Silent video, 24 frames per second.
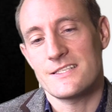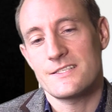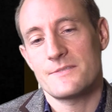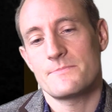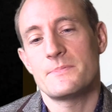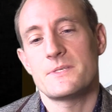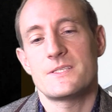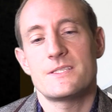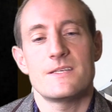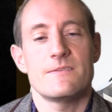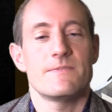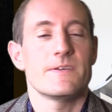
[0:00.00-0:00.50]
a
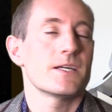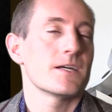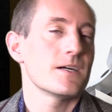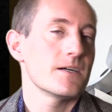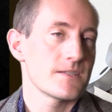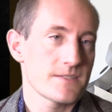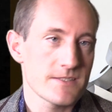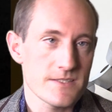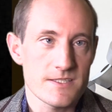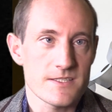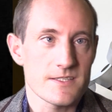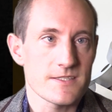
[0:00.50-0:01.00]
specific
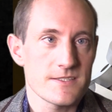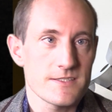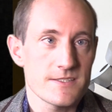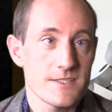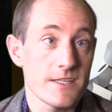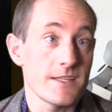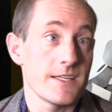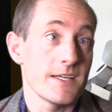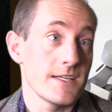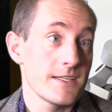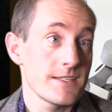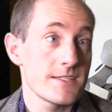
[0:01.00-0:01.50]
answer
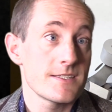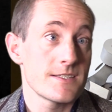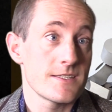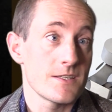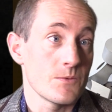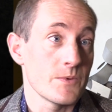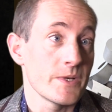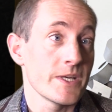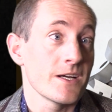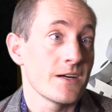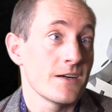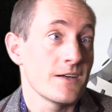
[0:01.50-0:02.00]
to this
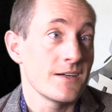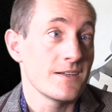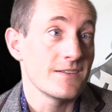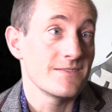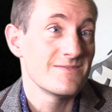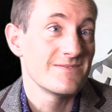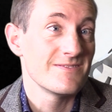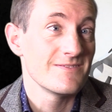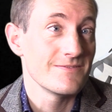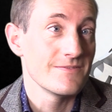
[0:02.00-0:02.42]
that we are